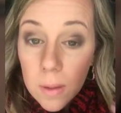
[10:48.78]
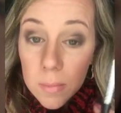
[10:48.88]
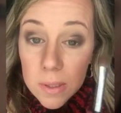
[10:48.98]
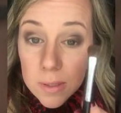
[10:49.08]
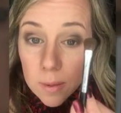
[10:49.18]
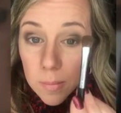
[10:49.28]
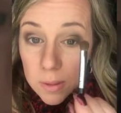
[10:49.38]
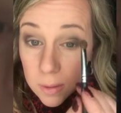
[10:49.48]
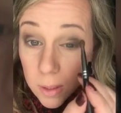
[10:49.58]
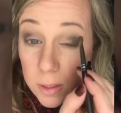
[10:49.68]
And then I'm going to take
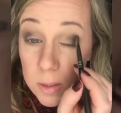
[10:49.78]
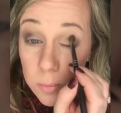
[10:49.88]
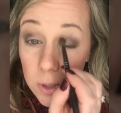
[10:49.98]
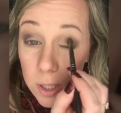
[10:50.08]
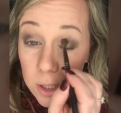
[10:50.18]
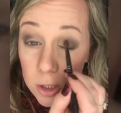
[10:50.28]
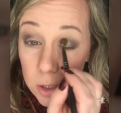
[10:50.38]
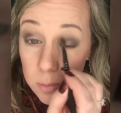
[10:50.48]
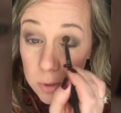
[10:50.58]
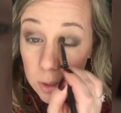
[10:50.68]
my deluxe
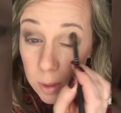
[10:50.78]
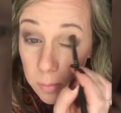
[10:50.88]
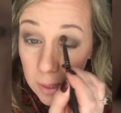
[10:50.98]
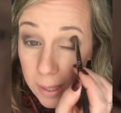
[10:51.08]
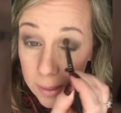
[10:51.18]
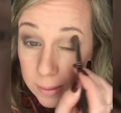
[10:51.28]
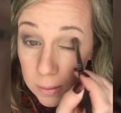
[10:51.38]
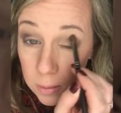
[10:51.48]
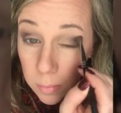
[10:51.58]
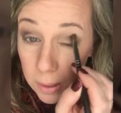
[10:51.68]
brush and I'm just going to
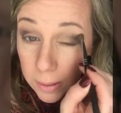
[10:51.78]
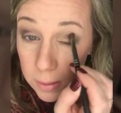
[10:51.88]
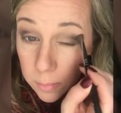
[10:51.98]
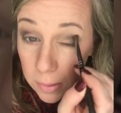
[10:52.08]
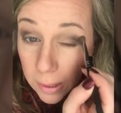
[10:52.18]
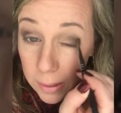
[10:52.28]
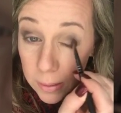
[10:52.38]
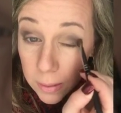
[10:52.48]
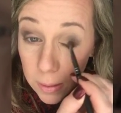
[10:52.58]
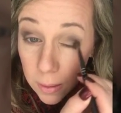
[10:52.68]
blend, blend,
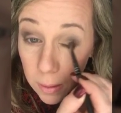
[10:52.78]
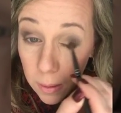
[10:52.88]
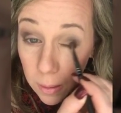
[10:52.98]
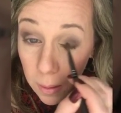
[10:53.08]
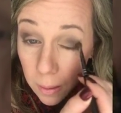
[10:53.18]
blend.